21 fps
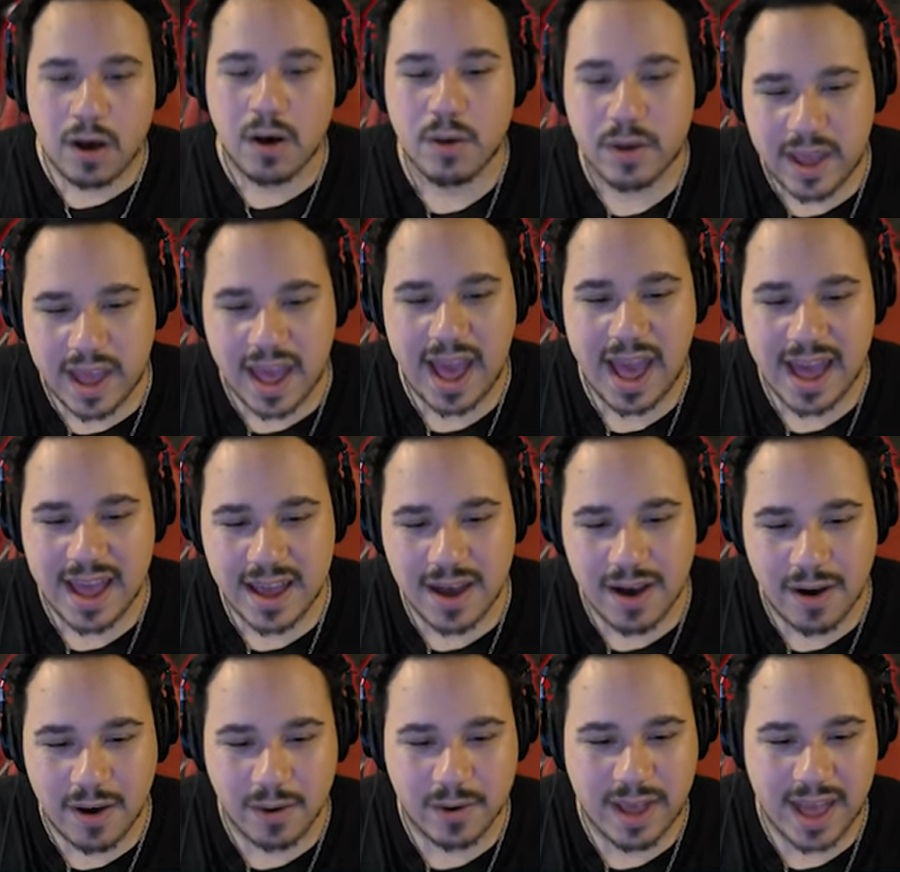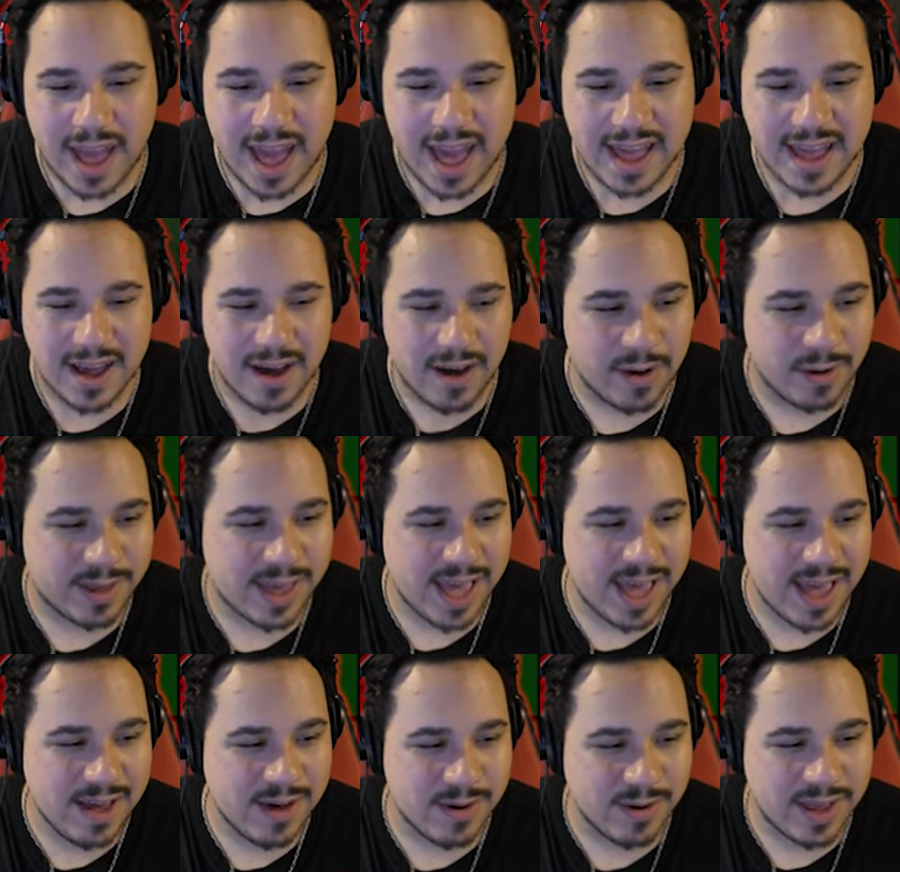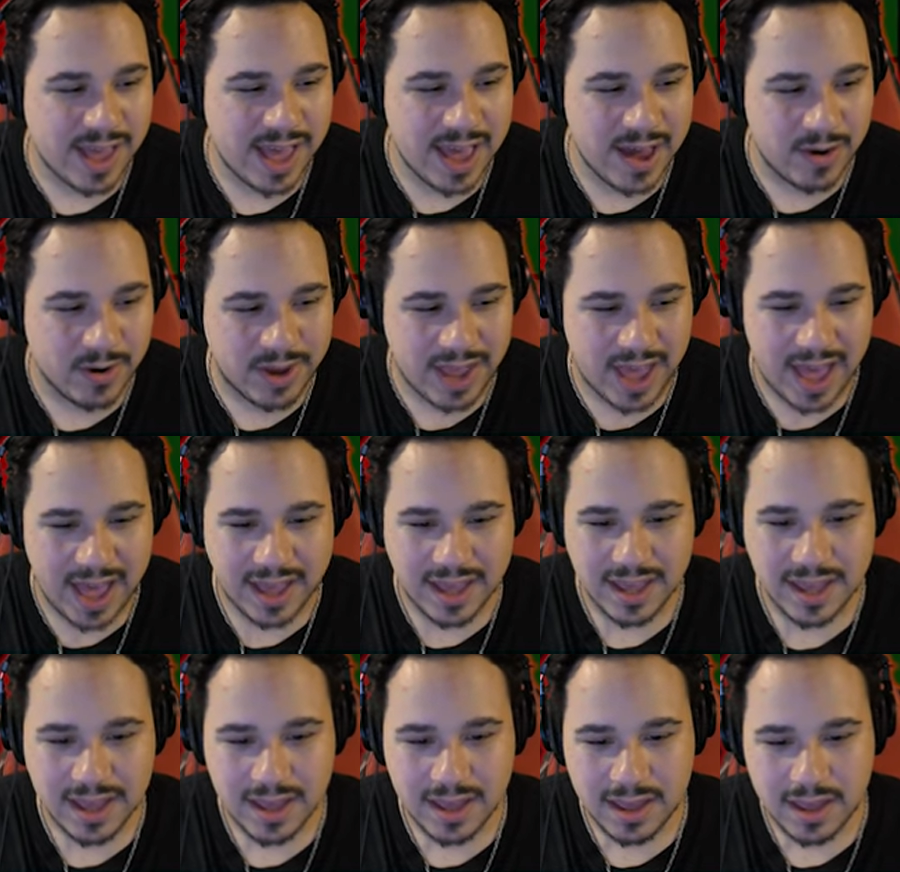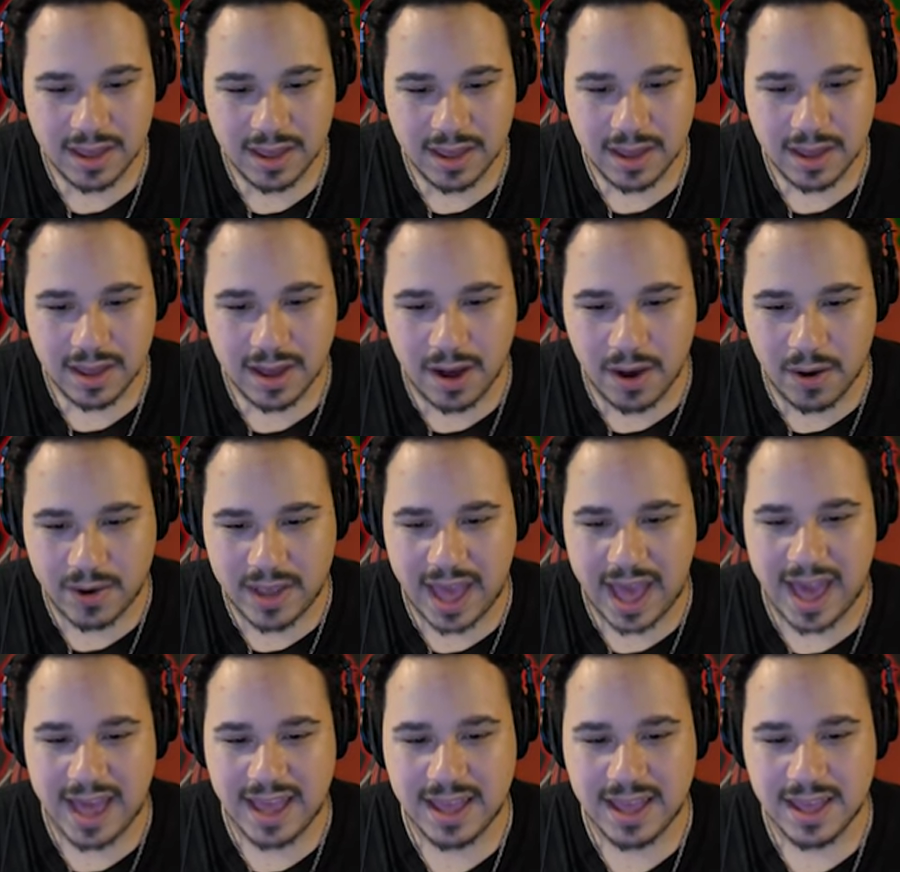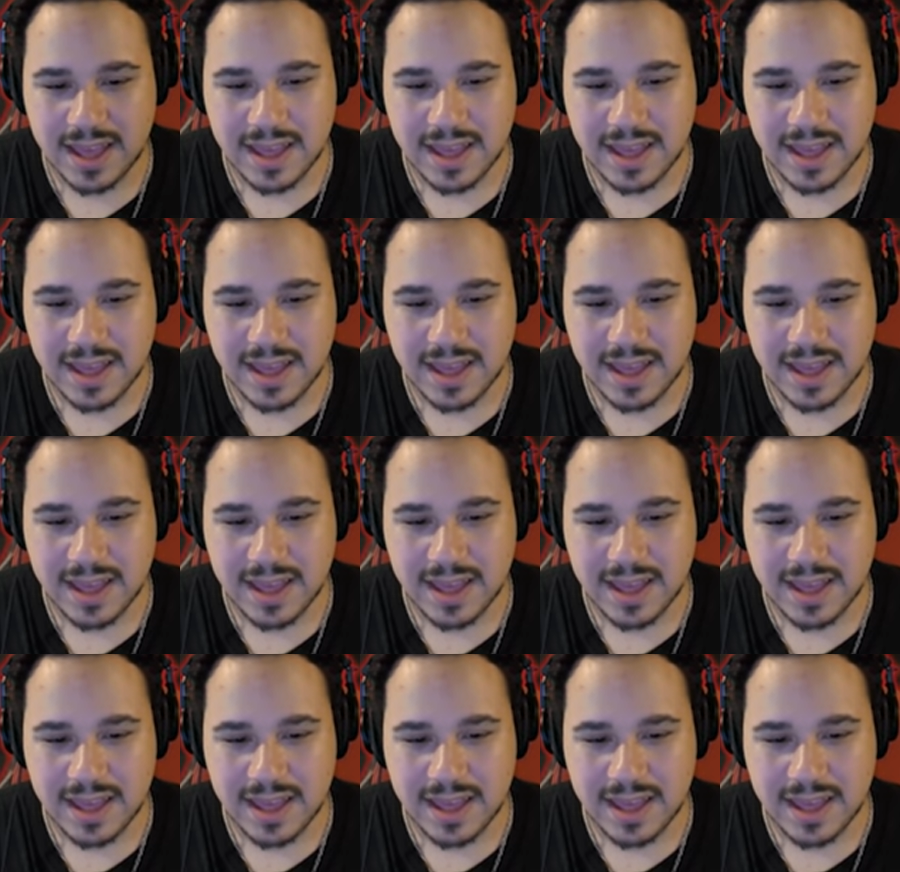Okay, okay, okay, okay, okay. Okay.